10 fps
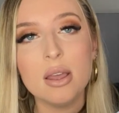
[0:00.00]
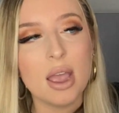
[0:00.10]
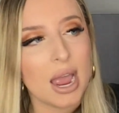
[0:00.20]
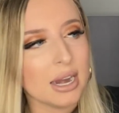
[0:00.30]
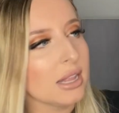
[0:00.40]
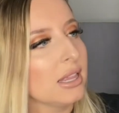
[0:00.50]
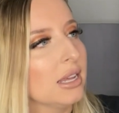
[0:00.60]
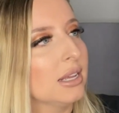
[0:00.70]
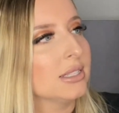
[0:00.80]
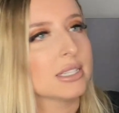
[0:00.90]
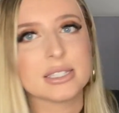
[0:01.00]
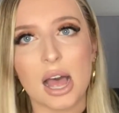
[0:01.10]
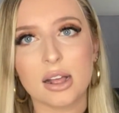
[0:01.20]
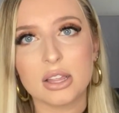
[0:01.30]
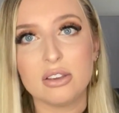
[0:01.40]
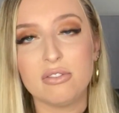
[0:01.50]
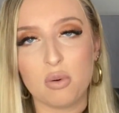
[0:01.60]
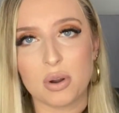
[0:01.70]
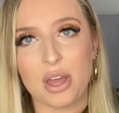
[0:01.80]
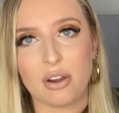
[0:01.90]
And I think it's exactly
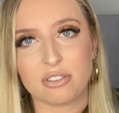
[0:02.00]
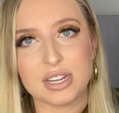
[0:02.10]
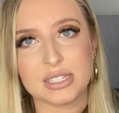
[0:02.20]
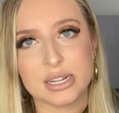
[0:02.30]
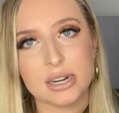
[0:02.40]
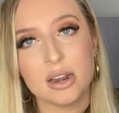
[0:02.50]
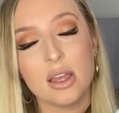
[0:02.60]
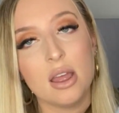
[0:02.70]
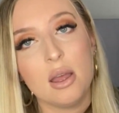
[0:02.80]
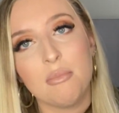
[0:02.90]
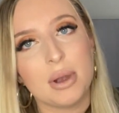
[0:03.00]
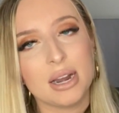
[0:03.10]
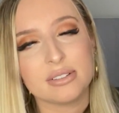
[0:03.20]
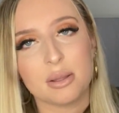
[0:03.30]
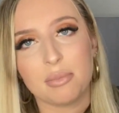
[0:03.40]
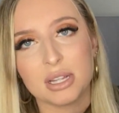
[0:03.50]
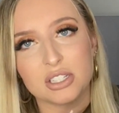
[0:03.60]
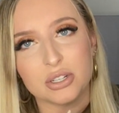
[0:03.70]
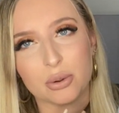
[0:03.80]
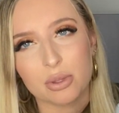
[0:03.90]
for that reason. Might have something to
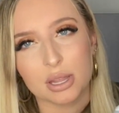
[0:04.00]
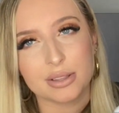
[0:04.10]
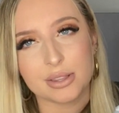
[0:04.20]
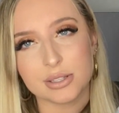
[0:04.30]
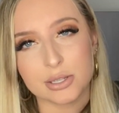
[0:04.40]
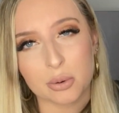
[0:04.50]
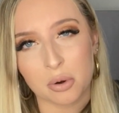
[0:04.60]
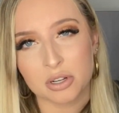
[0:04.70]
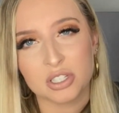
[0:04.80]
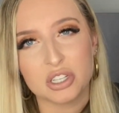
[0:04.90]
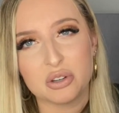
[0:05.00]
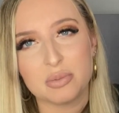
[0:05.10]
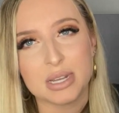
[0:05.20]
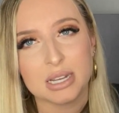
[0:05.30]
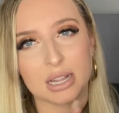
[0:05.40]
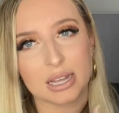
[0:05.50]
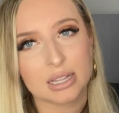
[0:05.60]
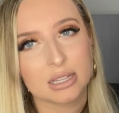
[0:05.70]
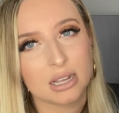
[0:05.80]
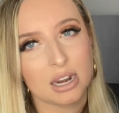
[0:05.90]
do with the Dior's too, being
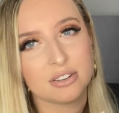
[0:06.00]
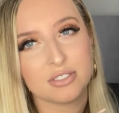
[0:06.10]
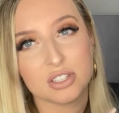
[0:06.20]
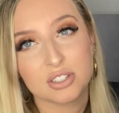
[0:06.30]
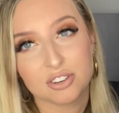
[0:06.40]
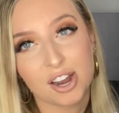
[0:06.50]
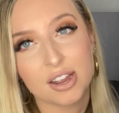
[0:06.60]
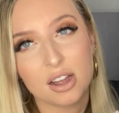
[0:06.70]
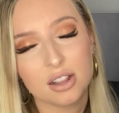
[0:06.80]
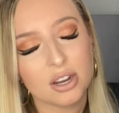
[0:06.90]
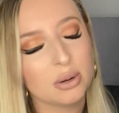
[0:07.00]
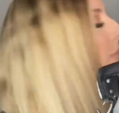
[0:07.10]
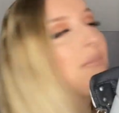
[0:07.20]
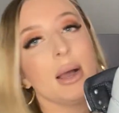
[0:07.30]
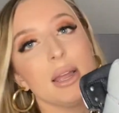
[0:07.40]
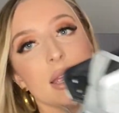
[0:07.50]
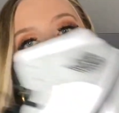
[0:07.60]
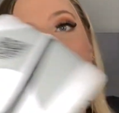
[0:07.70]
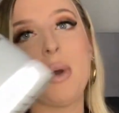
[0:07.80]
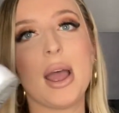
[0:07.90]
kind of this gray color. But in a
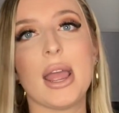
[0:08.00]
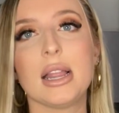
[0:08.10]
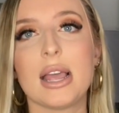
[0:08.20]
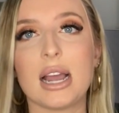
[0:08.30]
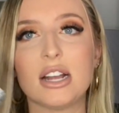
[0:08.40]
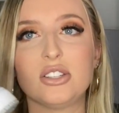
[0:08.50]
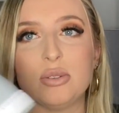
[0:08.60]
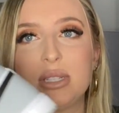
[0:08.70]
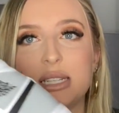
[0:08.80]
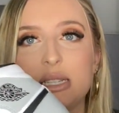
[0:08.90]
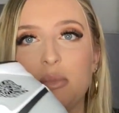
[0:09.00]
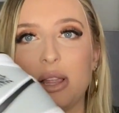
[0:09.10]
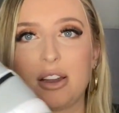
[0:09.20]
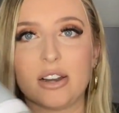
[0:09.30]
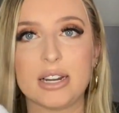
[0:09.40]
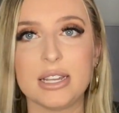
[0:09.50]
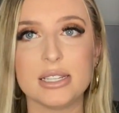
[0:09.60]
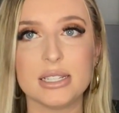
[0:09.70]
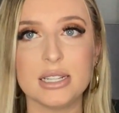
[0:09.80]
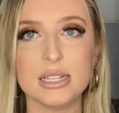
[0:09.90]
way, I do see similarities
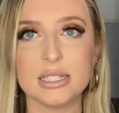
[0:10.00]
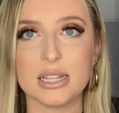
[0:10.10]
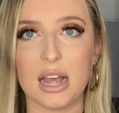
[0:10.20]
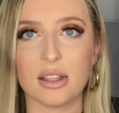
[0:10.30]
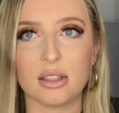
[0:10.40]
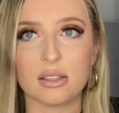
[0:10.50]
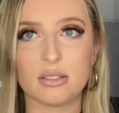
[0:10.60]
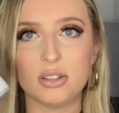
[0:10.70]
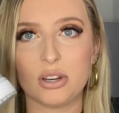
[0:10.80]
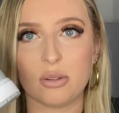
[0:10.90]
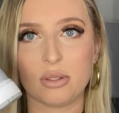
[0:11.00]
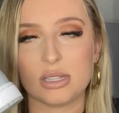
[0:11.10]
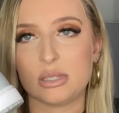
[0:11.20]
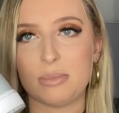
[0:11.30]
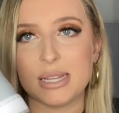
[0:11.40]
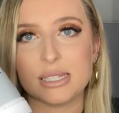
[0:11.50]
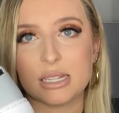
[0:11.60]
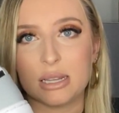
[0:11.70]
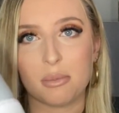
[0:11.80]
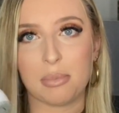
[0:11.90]
in these, in that, it's
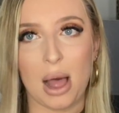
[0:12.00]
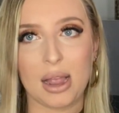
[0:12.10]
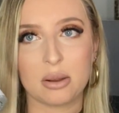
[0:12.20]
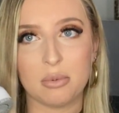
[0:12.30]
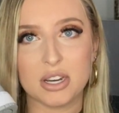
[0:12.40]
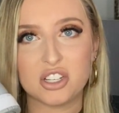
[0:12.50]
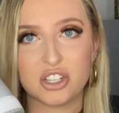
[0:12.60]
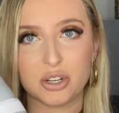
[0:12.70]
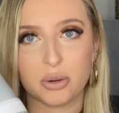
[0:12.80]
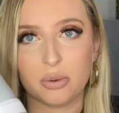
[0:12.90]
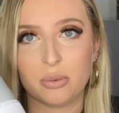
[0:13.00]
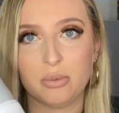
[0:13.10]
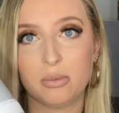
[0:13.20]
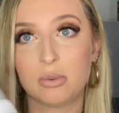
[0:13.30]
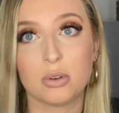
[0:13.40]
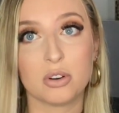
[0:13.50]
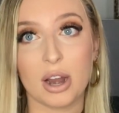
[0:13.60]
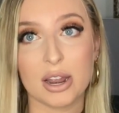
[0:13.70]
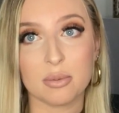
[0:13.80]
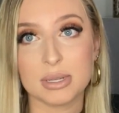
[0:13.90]
basically a black and white shoe,
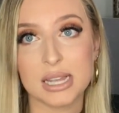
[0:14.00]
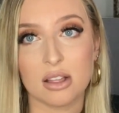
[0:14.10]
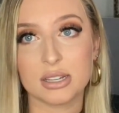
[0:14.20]
gray or metallic